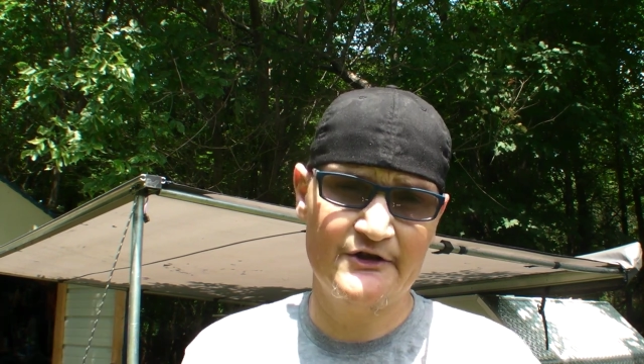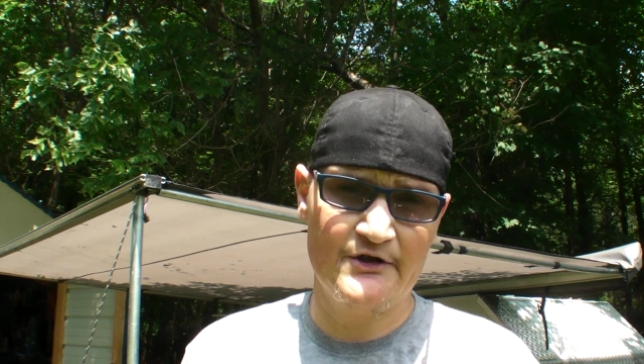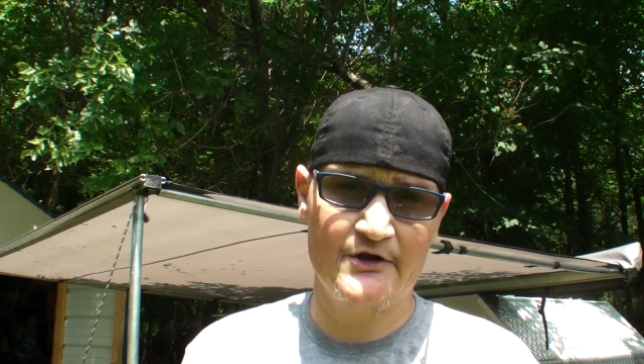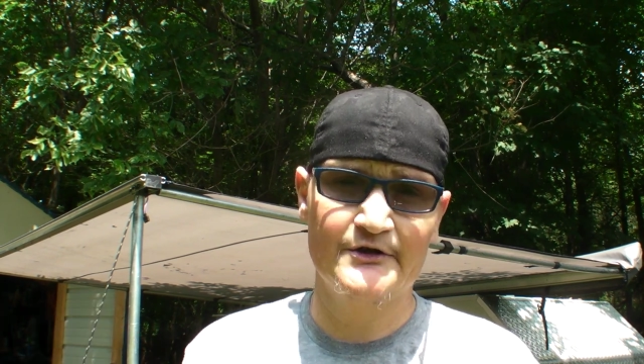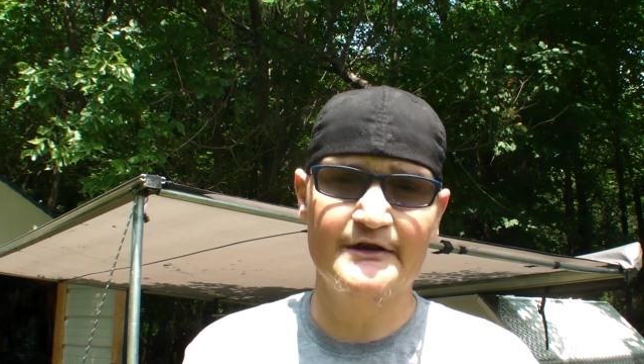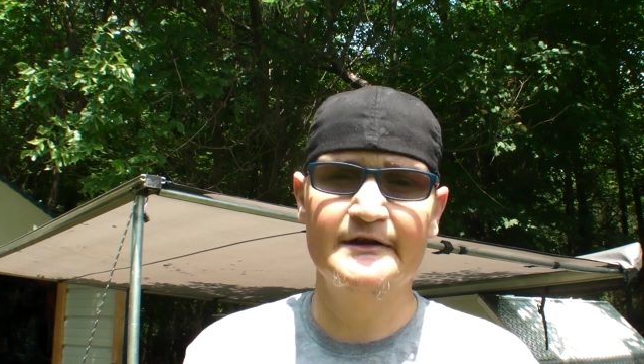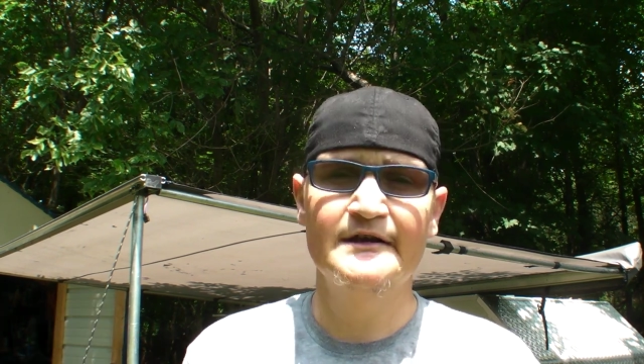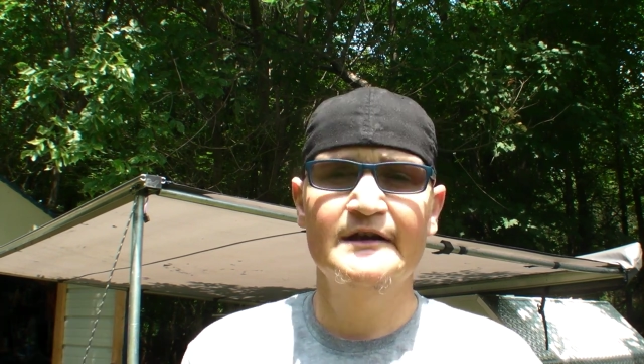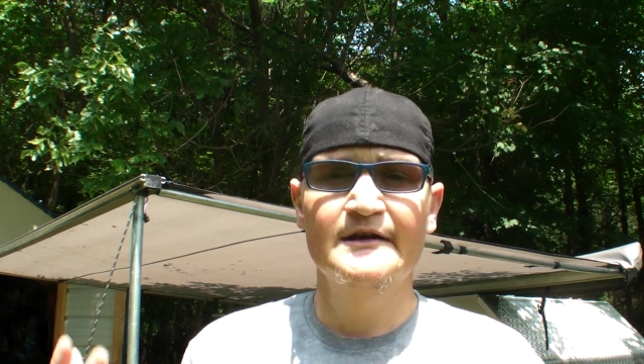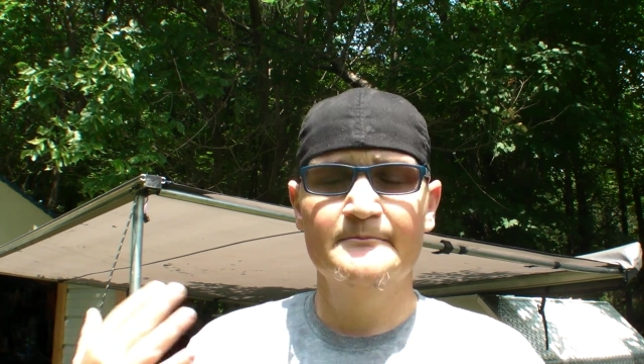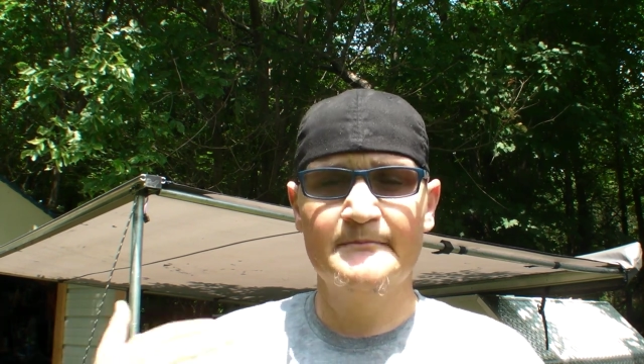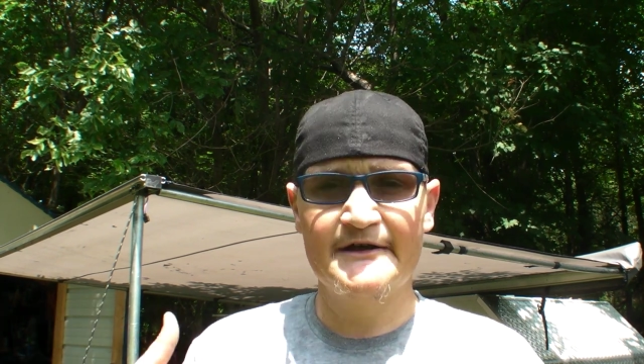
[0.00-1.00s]
and hurting,
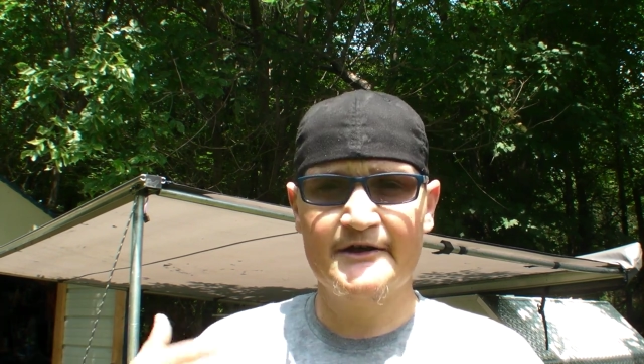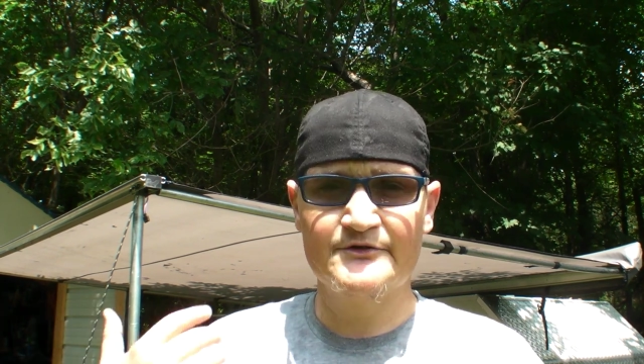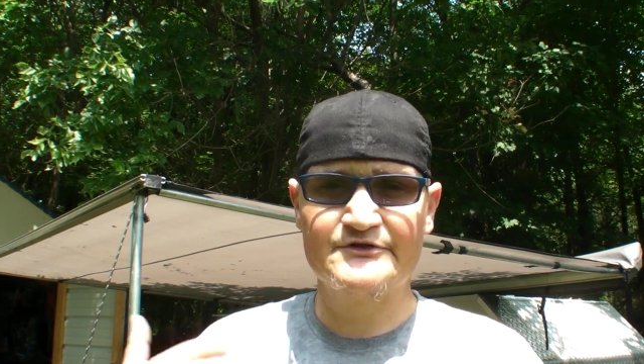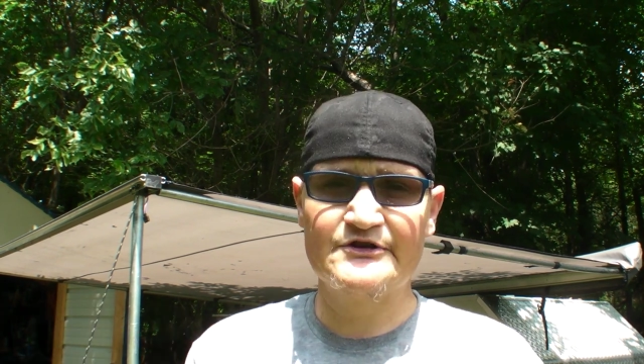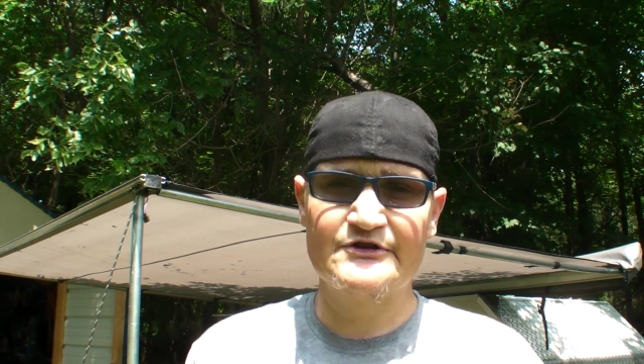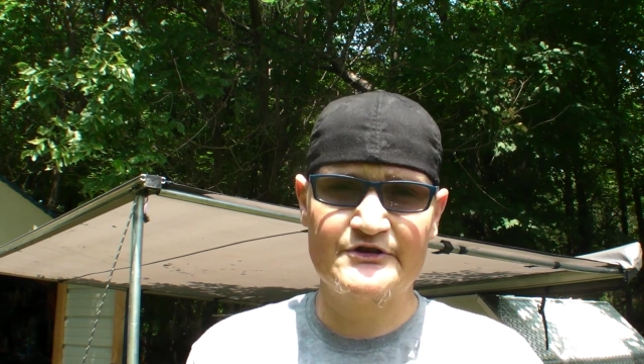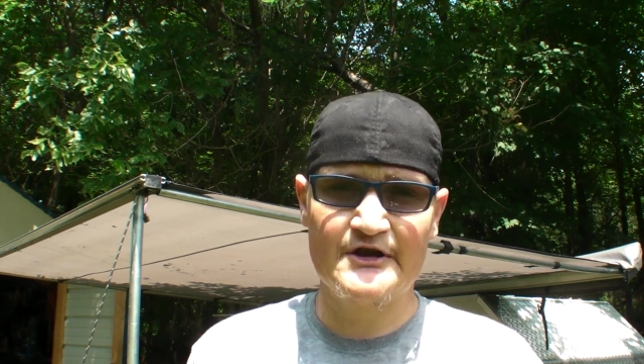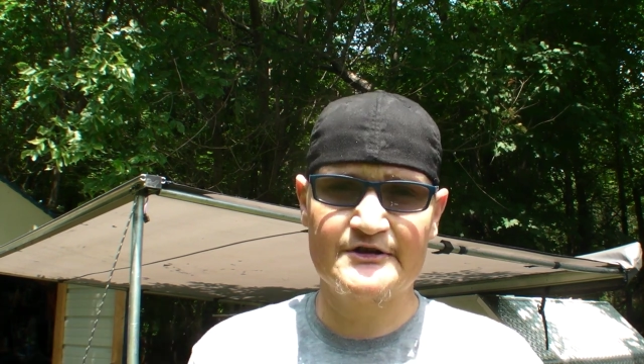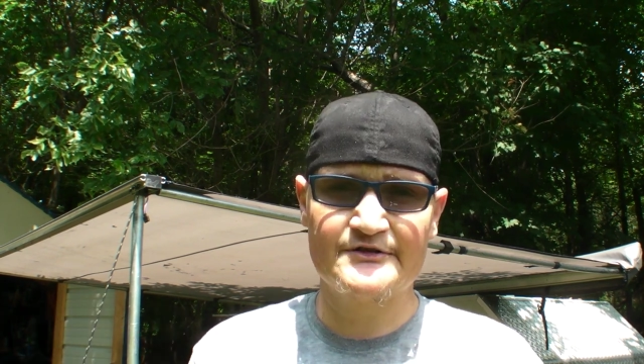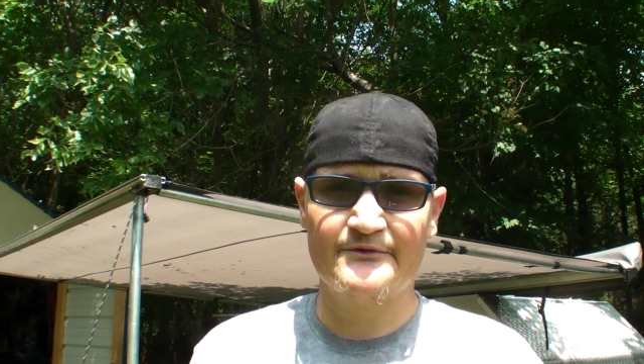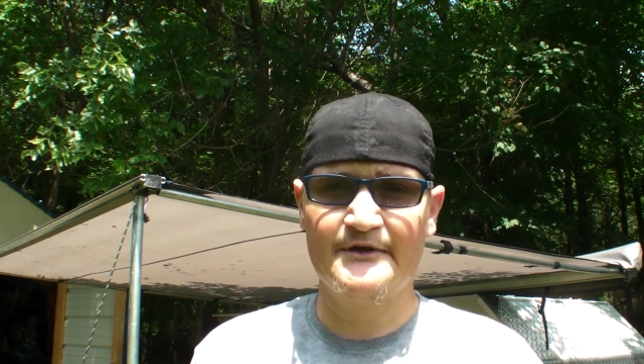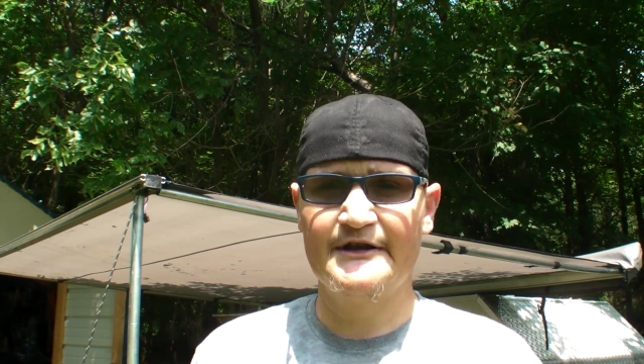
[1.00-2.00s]
my nose is
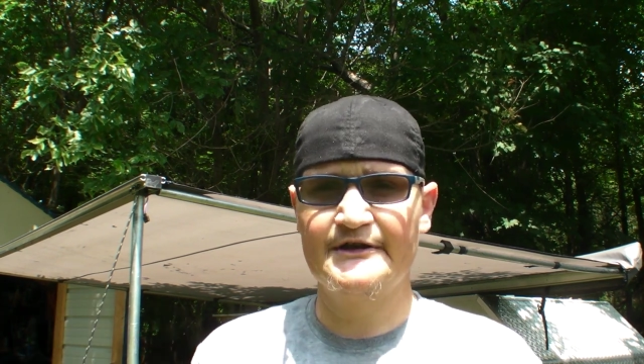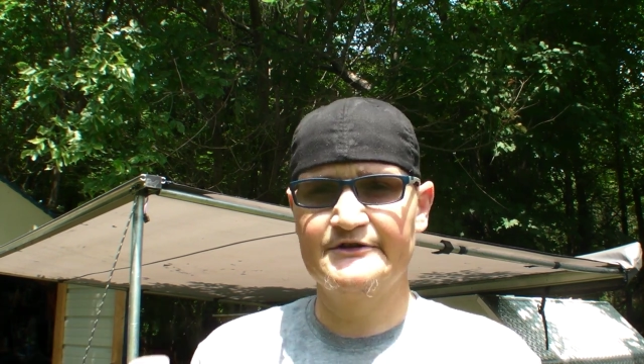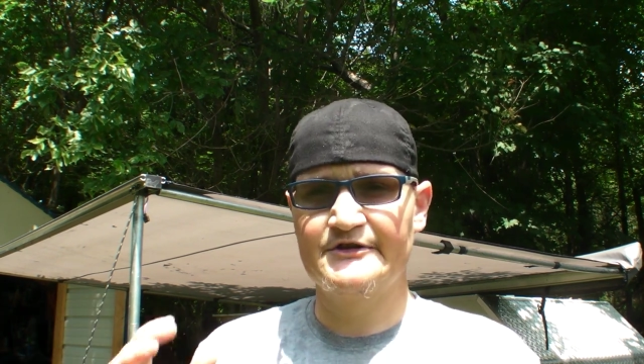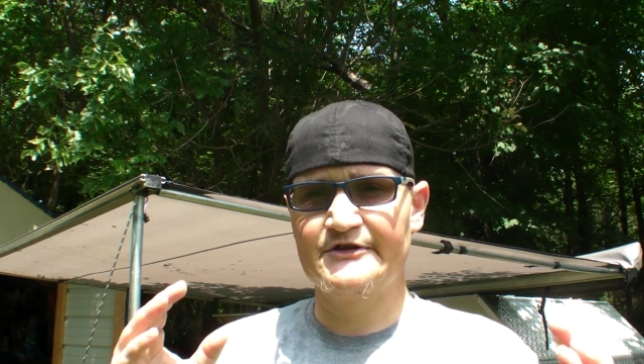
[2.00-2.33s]
just running.